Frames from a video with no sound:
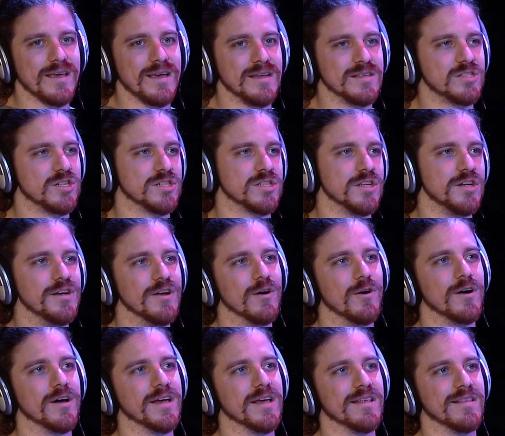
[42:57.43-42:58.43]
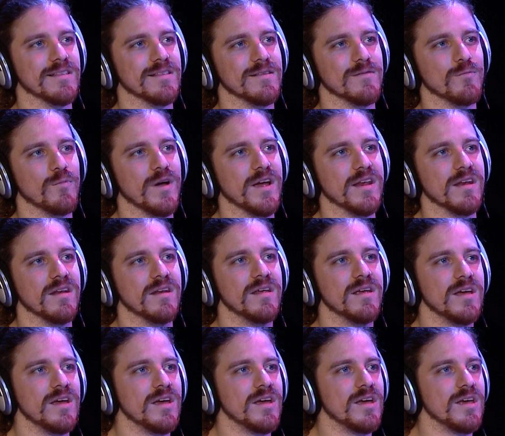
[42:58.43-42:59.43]
it's just annoying when
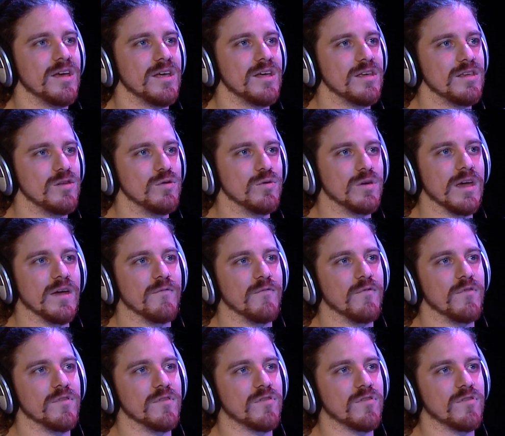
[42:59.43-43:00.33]
you give